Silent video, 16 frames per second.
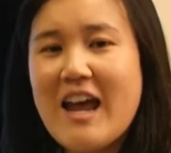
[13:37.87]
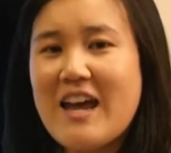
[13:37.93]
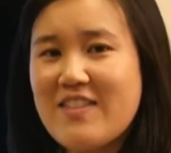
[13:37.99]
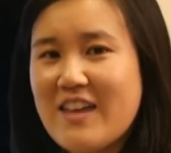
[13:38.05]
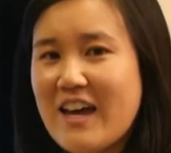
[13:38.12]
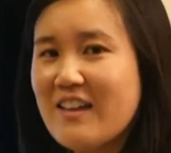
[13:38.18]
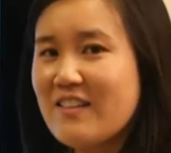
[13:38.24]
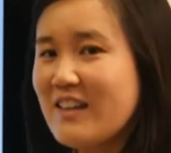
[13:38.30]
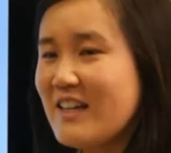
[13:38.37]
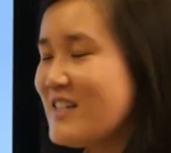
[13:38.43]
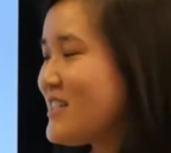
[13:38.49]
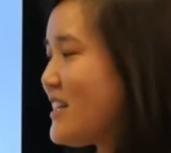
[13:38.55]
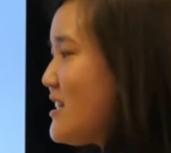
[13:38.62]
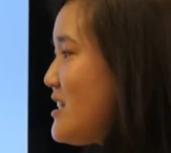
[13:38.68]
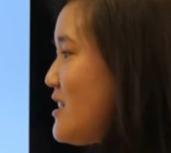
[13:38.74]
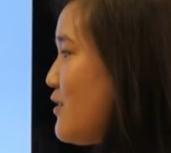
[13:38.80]
And that
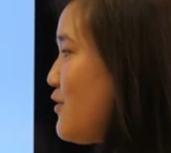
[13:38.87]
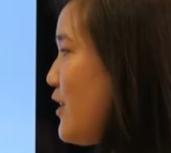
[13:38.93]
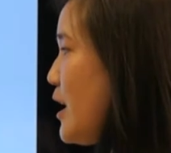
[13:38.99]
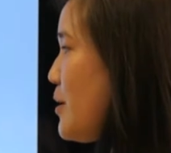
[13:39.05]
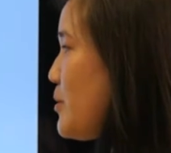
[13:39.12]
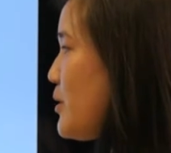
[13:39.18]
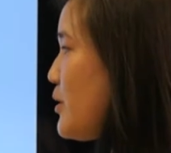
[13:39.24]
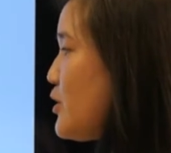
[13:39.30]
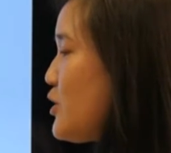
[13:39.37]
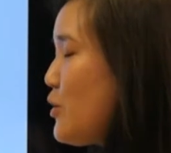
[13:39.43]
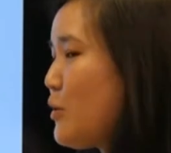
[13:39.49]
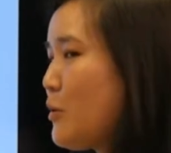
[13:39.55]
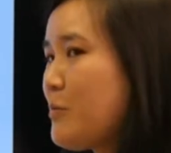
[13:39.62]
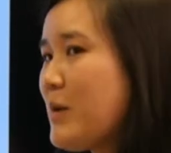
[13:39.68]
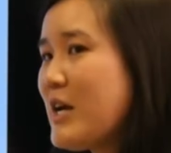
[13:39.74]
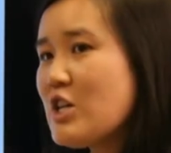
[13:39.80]
leads us to fiber.
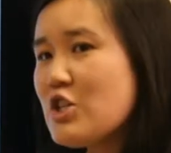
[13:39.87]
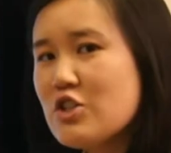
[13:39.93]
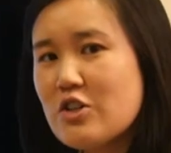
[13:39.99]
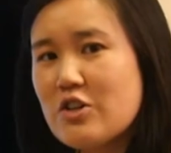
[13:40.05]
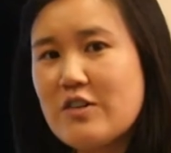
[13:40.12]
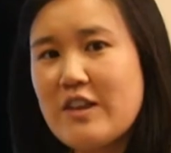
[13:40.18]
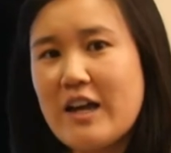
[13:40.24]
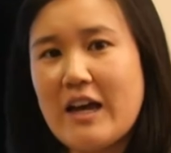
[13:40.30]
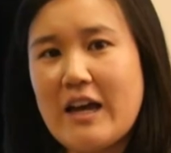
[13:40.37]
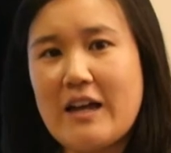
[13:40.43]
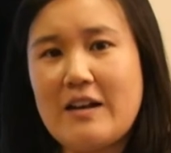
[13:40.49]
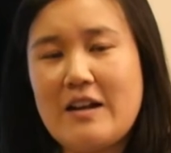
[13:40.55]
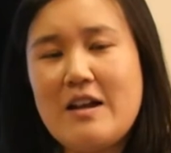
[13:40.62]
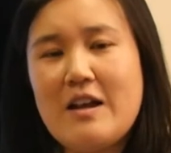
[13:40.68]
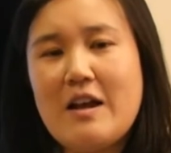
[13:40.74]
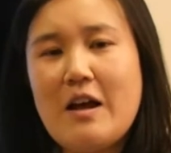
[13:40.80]
So, make sure
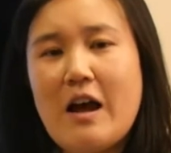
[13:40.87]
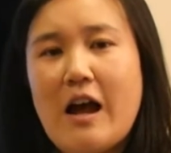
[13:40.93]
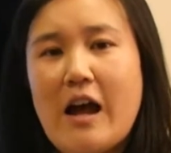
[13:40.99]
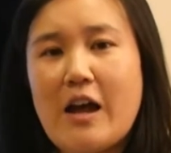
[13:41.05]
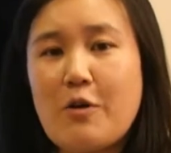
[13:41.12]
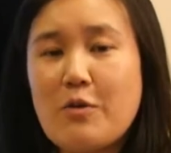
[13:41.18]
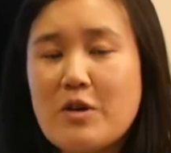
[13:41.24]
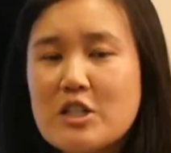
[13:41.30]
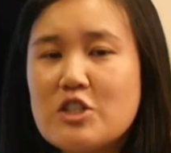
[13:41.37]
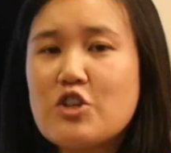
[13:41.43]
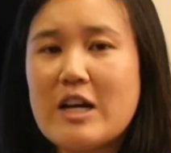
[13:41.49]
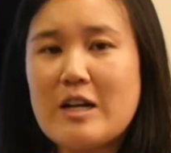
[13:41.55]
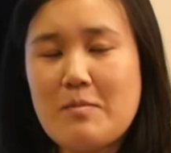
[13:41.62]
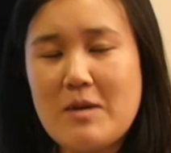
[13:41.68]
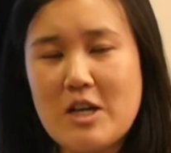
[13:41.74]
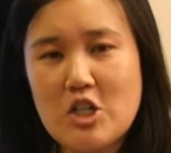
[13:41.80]
that I always
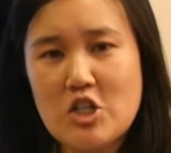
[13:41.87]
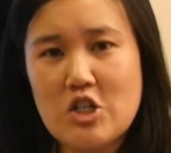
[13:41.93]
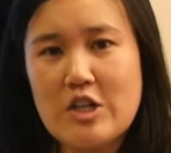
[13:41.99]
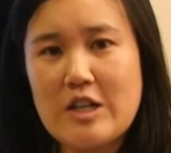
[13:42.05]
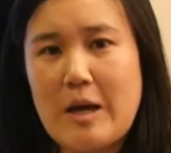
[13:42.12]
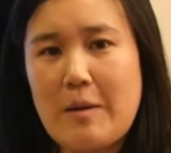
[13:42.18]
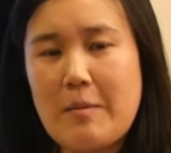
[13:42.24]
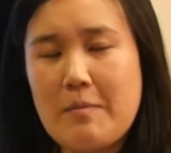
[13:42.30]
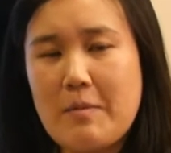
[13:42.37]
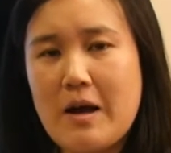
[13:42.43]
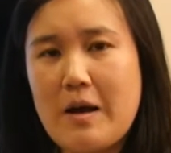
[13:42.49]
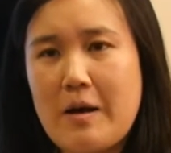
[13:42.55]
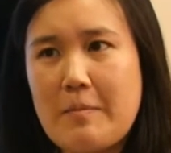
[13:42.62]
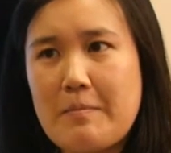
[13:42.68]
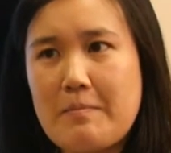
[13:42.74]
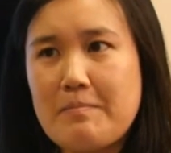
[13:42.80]
try to make sure that
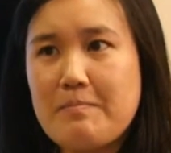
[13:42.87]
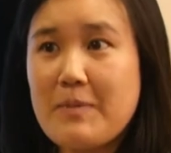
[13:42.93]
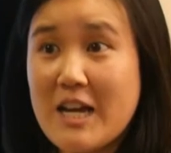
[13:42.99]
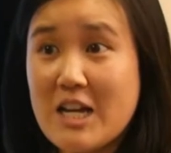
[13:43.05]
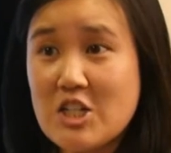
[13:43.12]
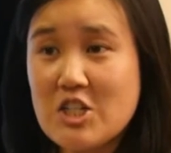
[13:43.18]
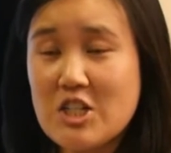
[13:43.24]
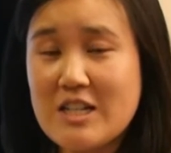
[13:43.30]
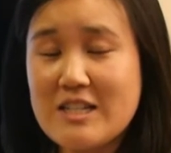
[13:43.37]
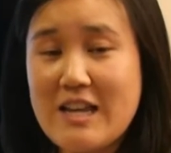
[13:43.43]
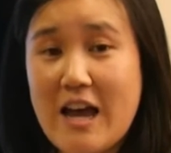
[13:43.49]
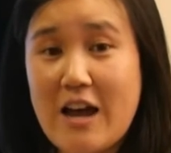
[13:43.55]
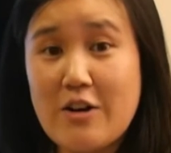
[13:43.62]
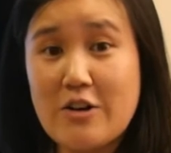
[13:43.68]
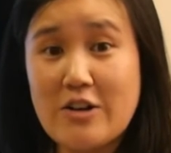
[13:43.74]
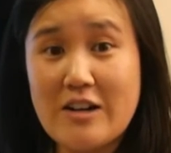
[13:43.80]
um, patients
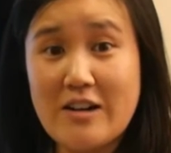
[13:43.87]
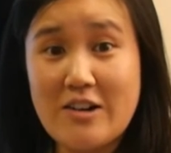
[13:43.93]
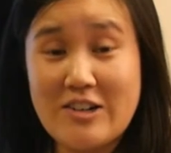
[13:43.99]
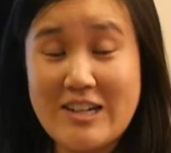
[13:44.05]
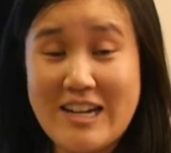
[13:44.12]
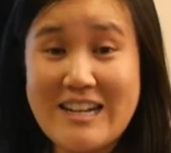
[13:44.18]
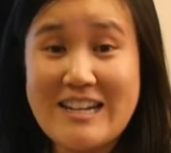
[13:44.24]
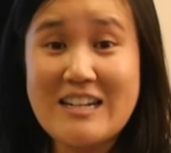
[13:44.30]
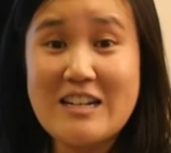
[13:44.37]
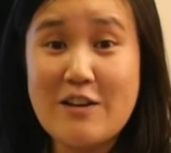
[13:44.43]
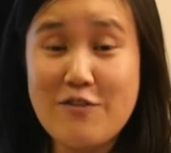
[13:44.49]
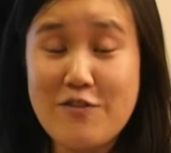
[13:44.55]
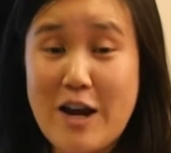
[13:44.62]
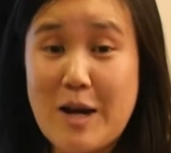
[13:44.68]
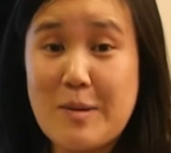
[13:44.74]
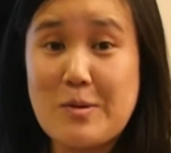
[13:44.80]
have are getting enough
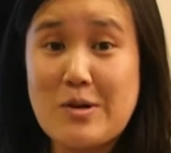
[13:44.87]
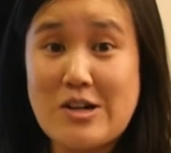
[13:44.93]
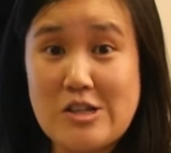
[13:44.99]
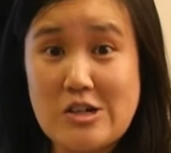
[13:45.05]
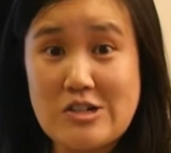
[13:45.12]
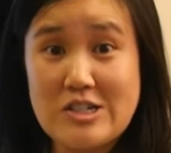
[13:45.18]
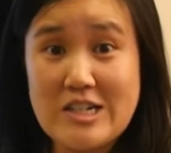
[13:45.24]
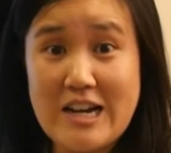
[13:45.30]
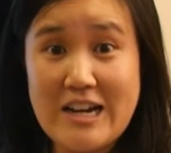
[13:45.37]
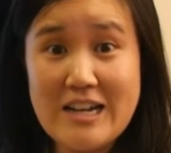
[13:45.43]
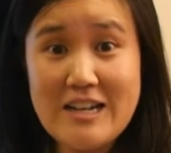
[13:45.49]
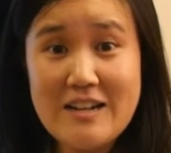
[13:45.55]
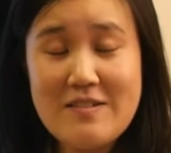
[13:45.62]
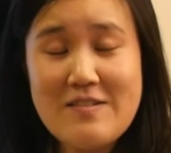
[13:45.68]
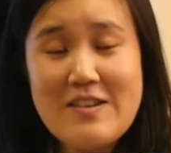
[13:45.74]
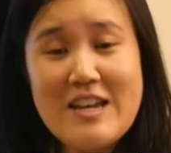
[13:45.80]
fiber in their
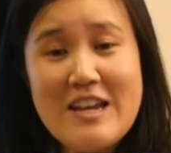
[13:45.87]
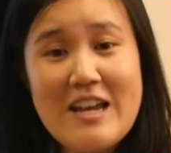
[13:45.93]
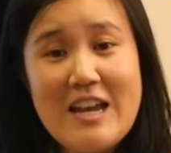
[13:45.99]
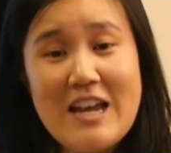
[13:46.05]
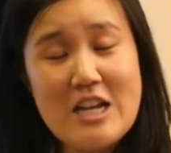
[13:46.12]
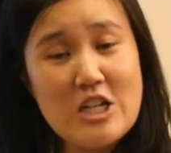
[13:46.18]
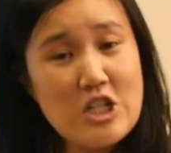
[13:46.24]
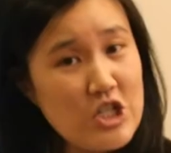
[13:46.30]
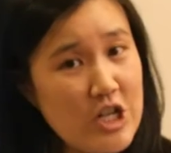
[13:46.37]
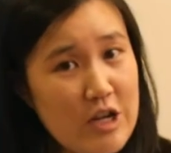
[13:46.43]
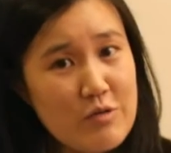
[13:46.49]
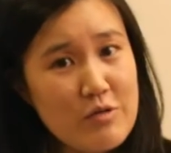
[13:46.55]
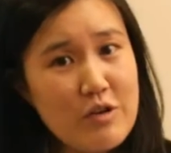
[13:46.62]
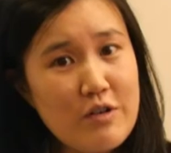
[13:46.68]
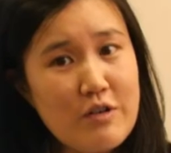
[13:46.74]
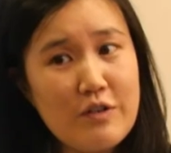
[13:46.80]
diet. In
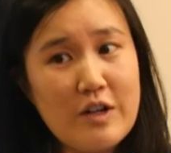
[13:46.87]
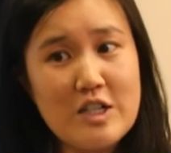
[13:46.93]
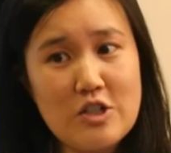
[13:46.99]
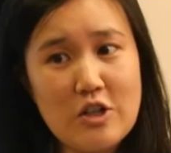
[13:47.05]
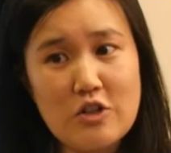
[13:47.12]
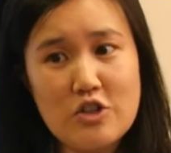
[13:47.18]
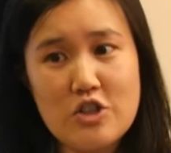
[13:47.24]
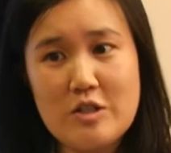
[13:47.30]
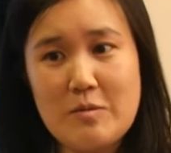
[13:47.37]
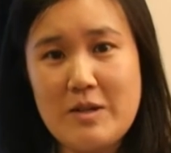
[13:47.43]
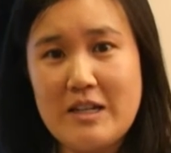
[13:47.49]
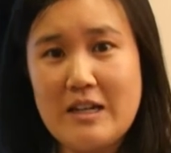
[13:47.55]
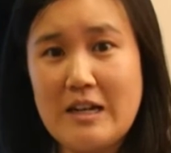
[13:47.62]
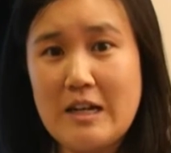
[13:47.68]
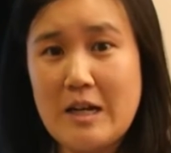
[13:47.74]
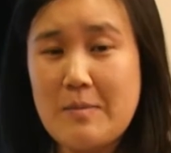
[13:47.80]
general, adults should be
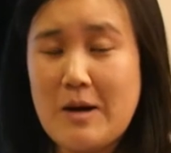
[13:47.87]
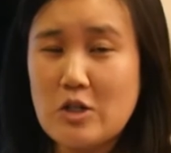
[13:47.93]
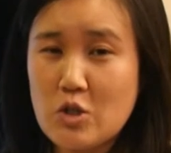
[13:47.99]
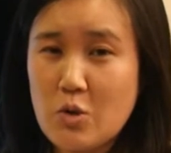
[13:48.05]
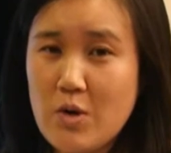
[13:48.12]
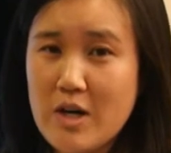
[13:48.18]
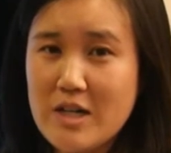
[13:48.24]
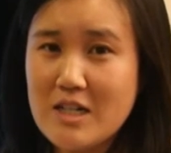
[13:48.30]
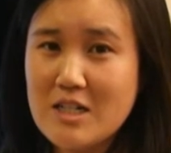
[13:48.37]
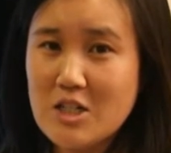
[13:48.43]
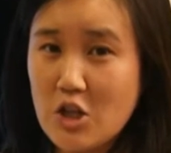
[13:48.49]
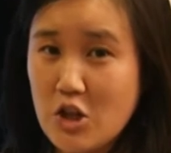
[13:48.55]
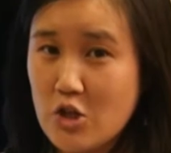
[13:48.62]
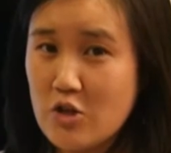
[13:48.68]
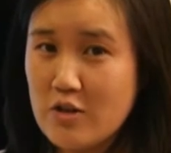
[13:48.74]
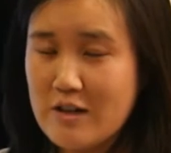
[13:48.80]
getting about 20 to
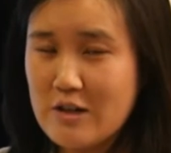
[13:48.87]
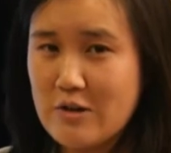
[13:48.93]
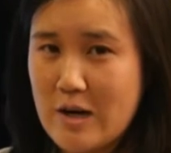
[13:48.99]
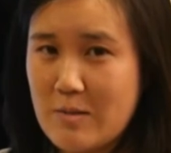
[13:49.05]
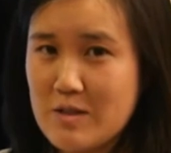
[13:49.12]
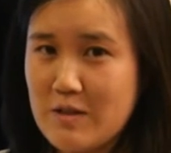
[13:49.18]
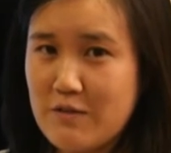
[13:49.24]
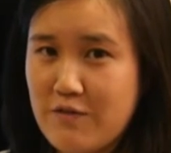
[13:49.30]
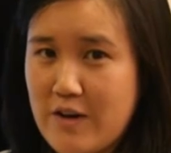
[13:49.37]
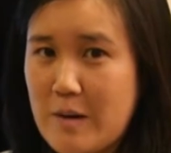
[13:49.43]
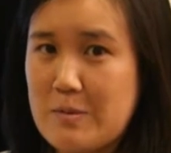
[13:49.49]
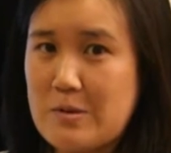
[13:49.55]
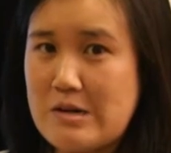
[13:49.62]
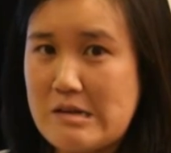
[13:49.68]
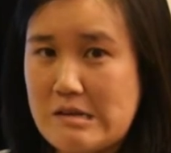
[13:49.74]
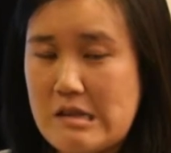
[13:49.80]
30 grams of
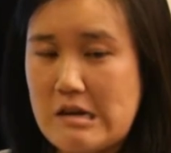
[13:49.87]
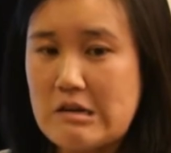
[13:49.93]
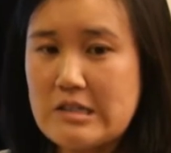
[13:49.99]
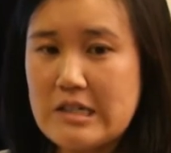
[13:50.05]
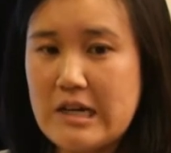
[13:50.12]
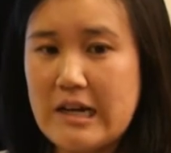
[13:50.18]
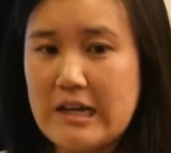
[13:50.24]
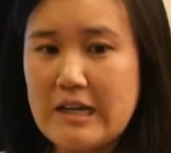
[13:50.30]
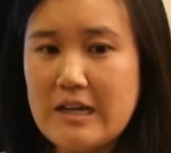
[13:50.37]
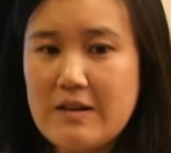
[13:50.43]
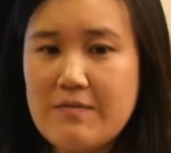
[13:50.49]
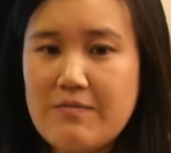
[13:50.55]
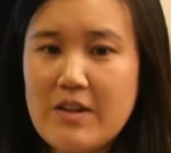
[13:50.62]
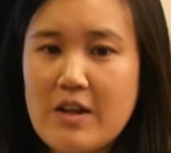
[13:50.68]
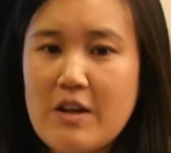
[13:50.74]
fiber in their diet.